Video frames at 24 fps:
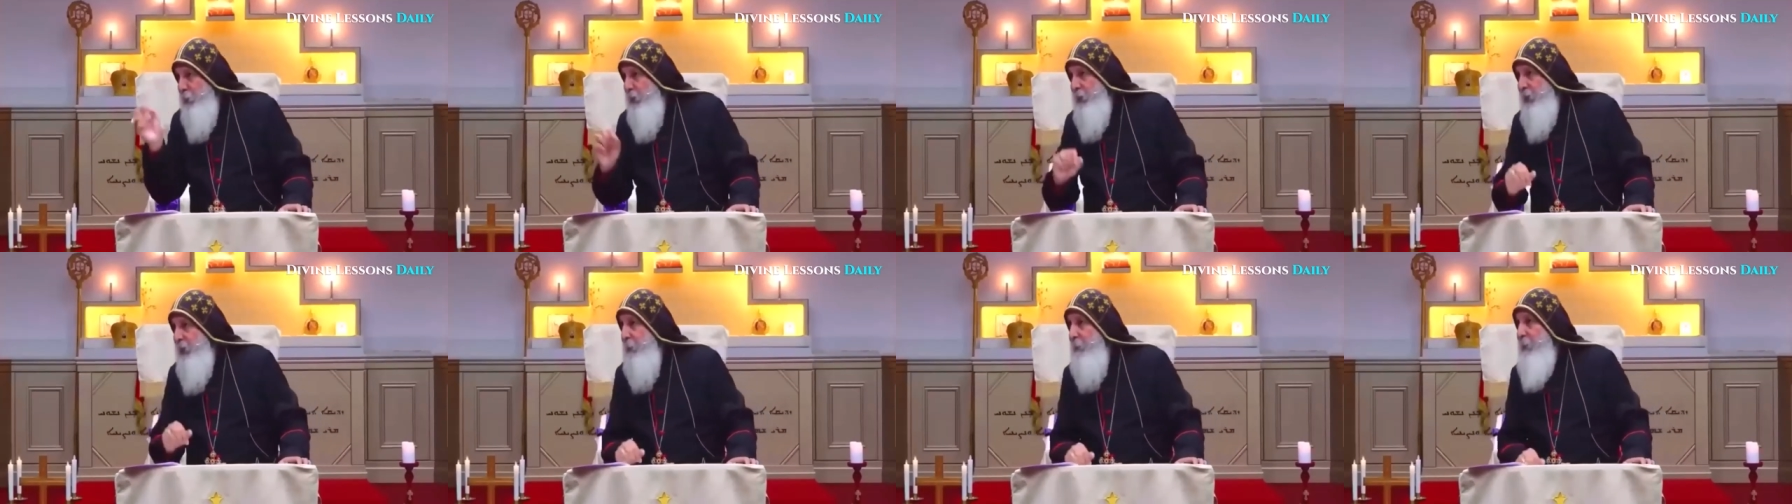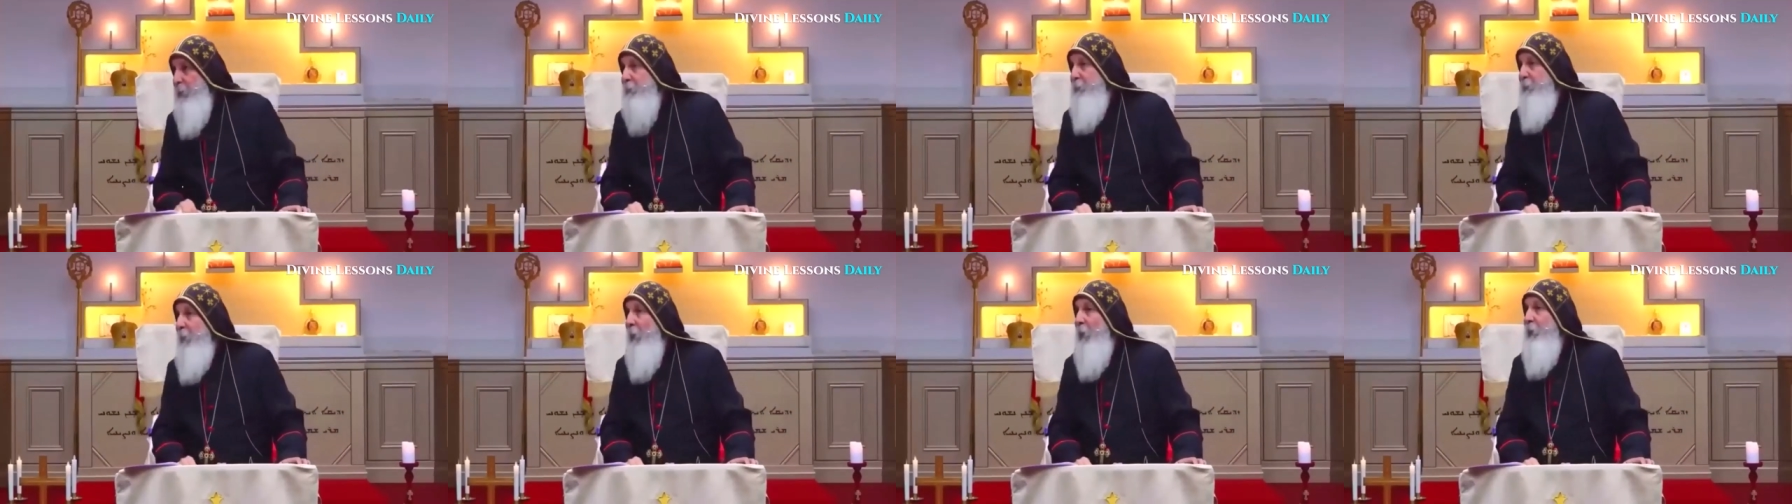redeem
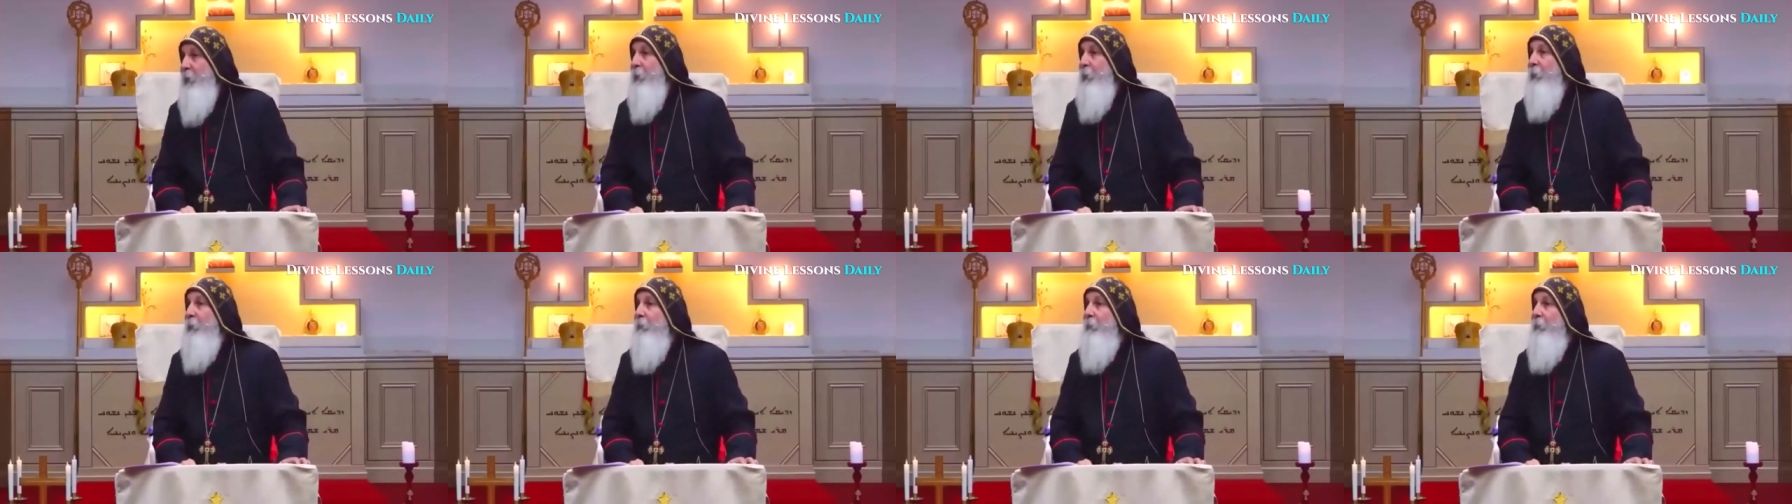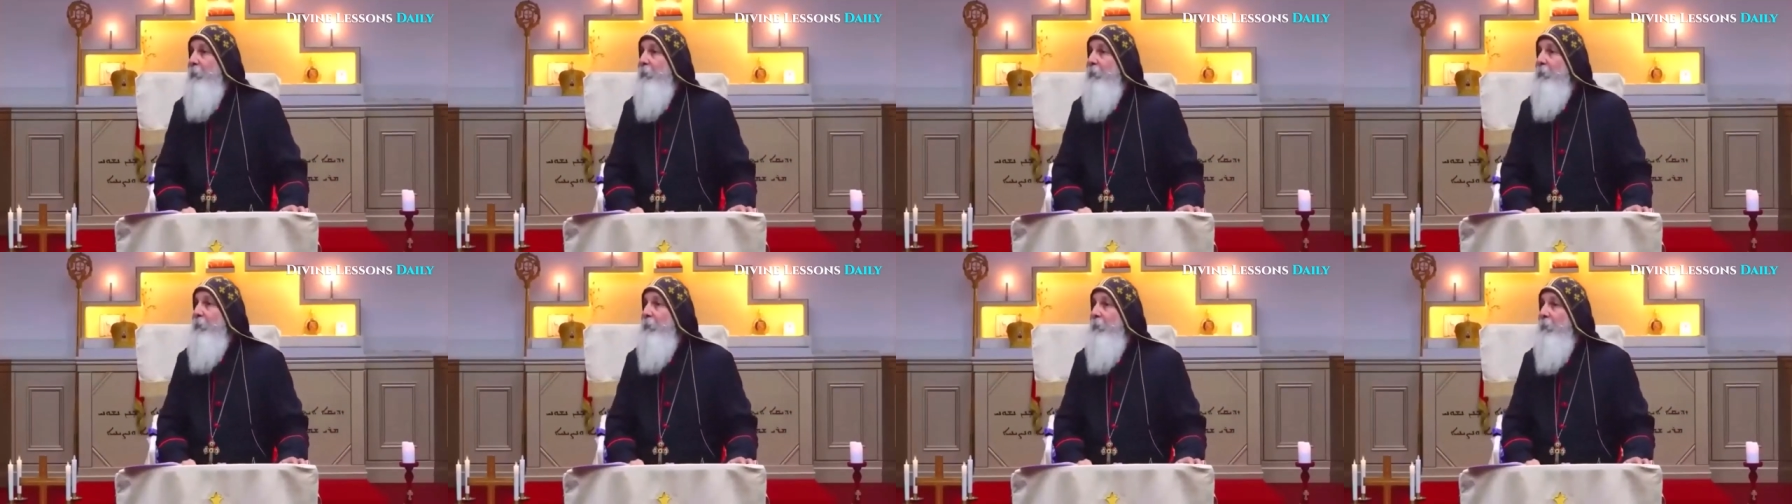it for you.
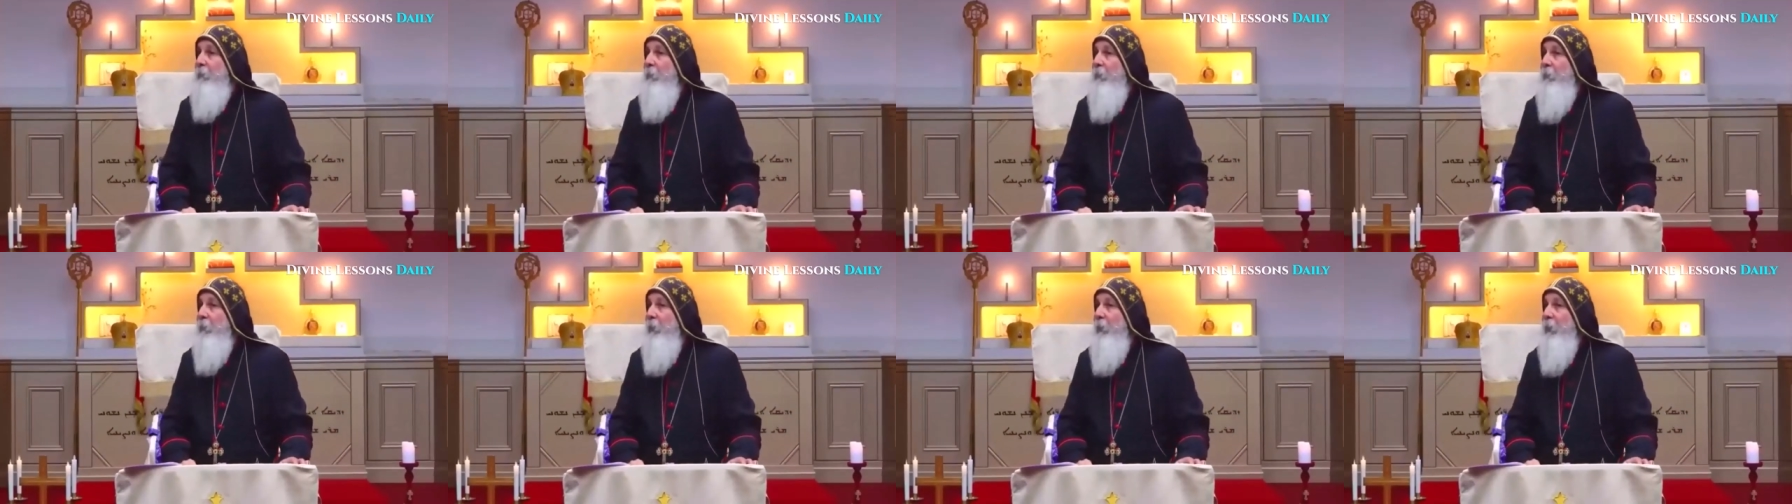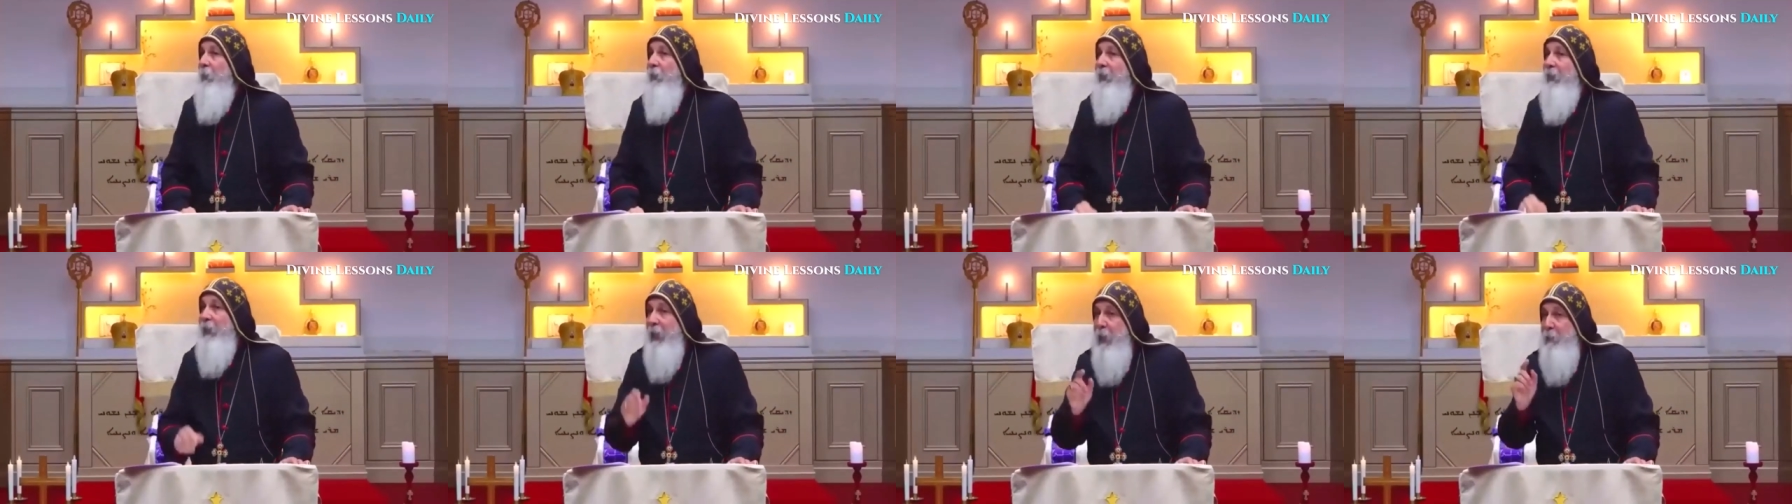
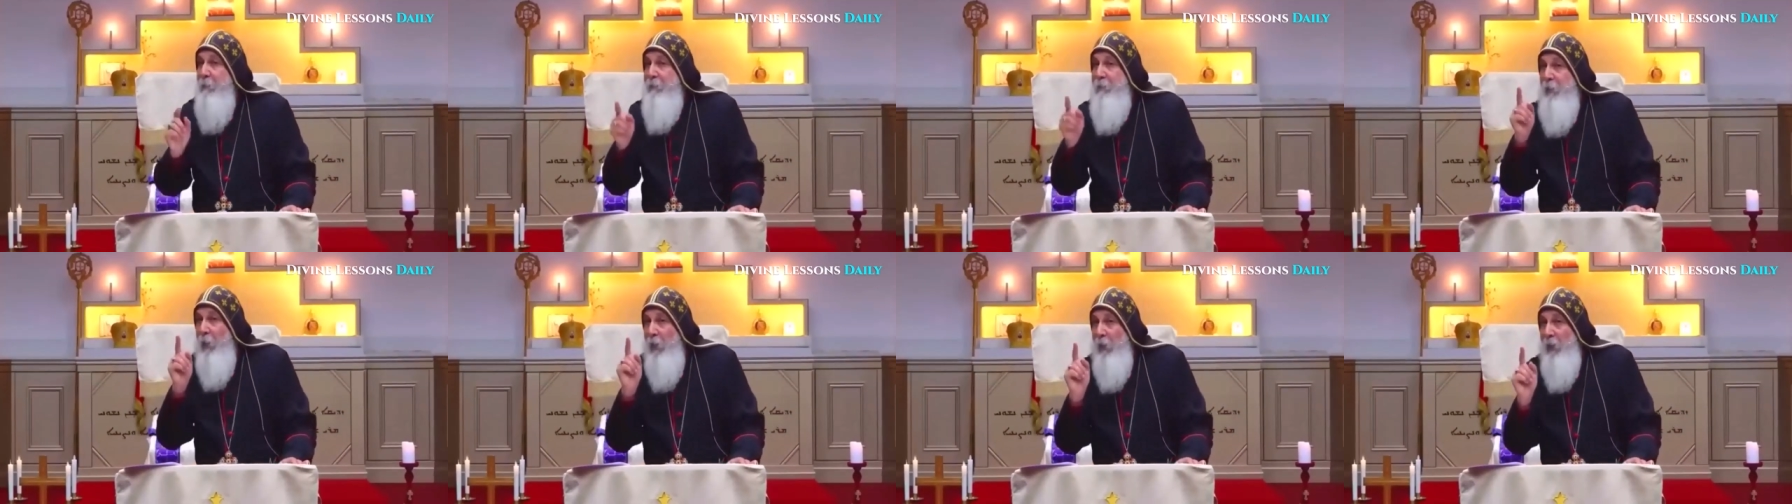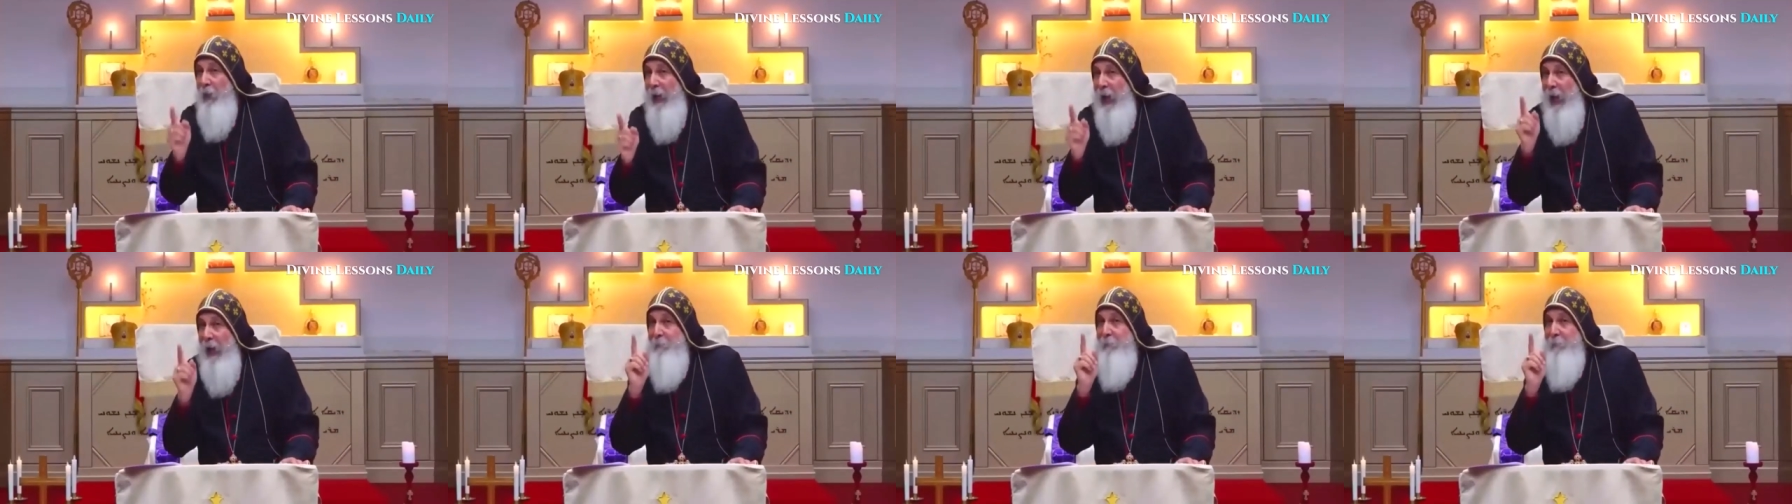Give your
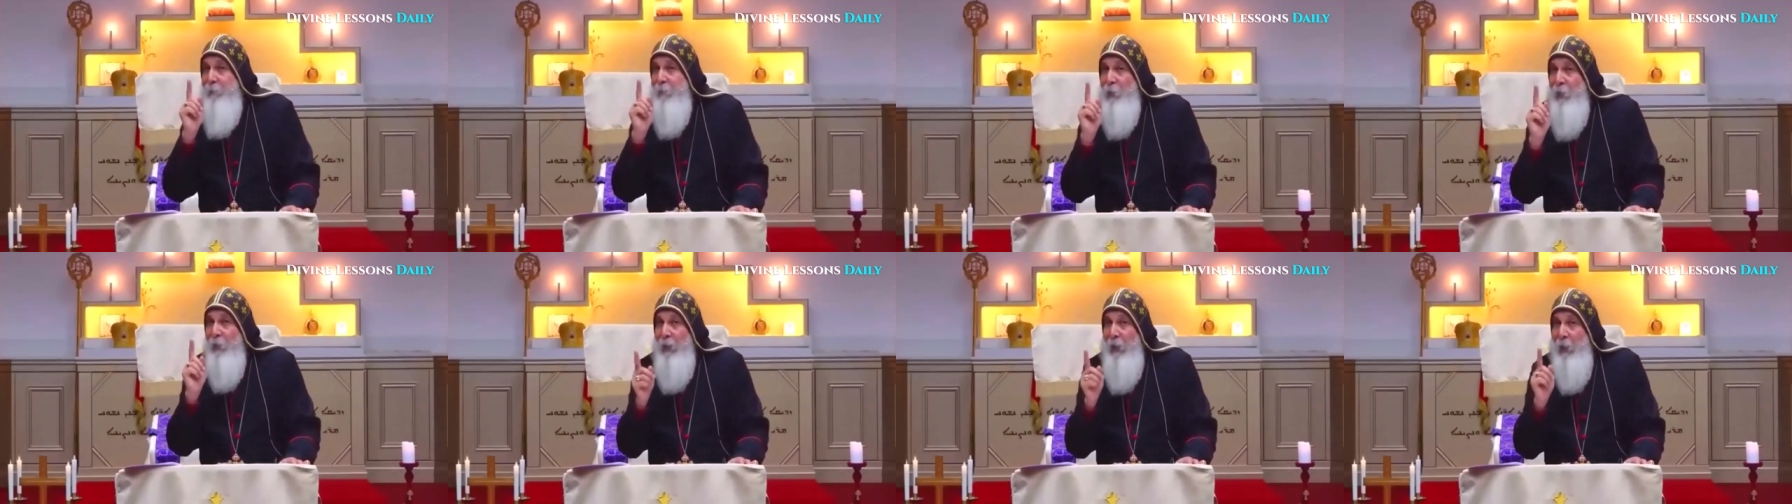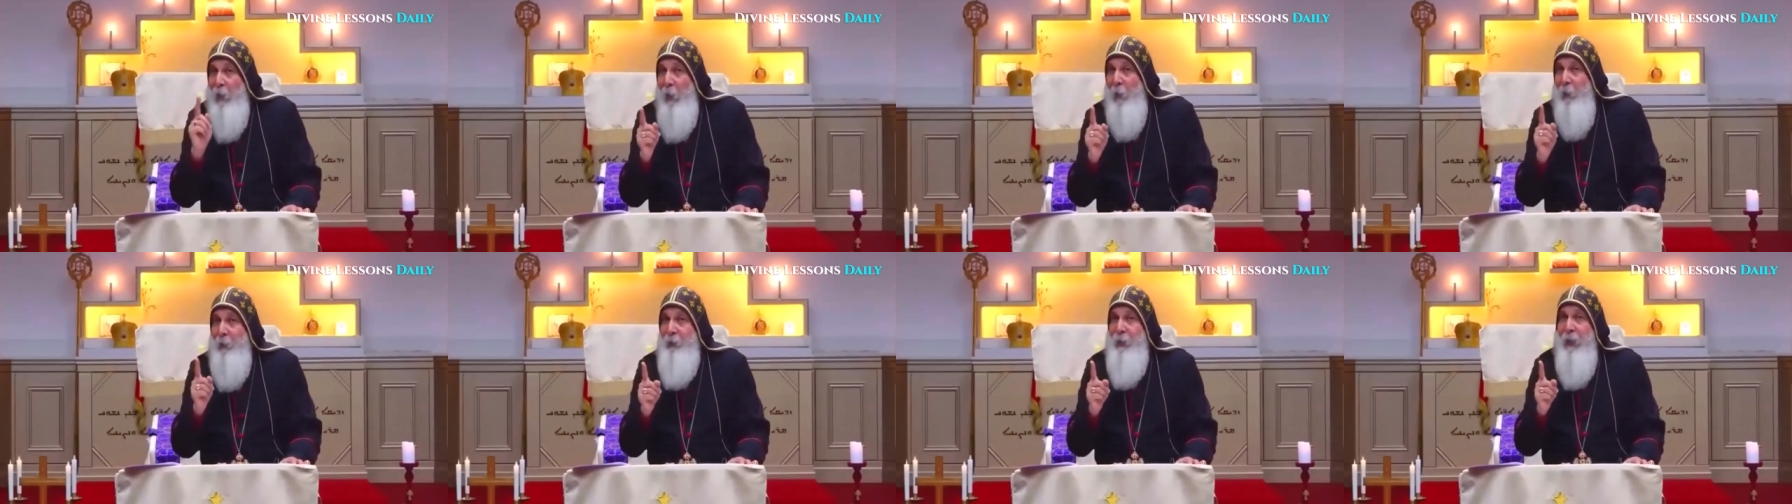life to the Lord